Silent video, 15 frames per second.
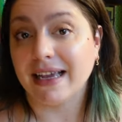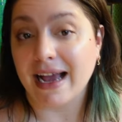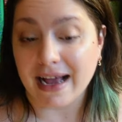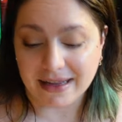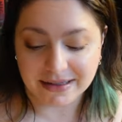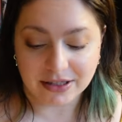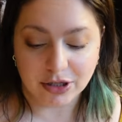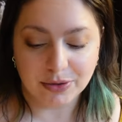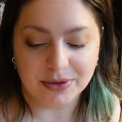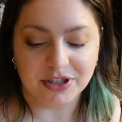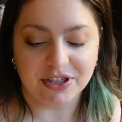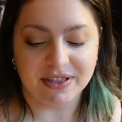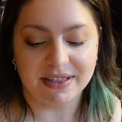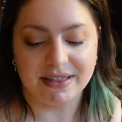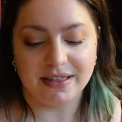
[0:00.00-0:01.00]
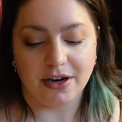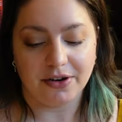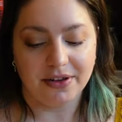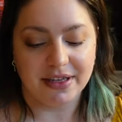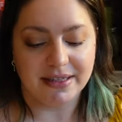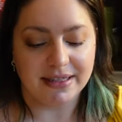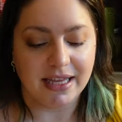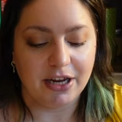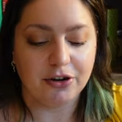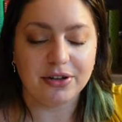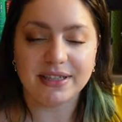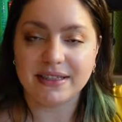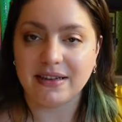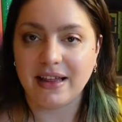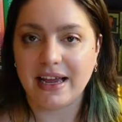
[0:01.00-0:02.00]
Castle, which is are these like
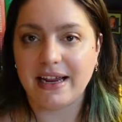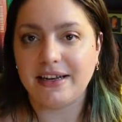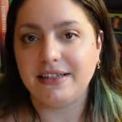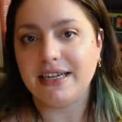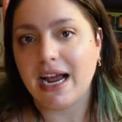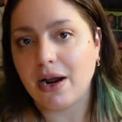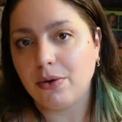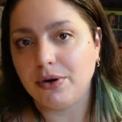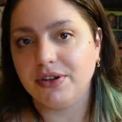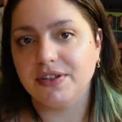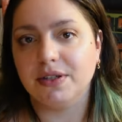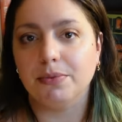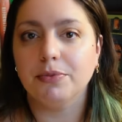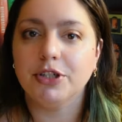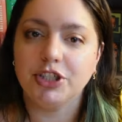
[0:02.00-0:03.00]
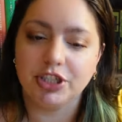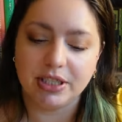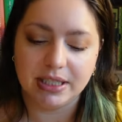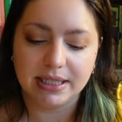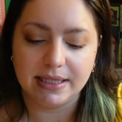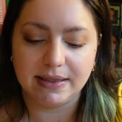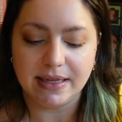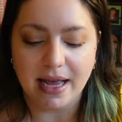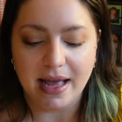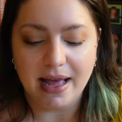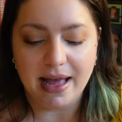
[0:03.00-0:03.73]
crystalline towers and bridges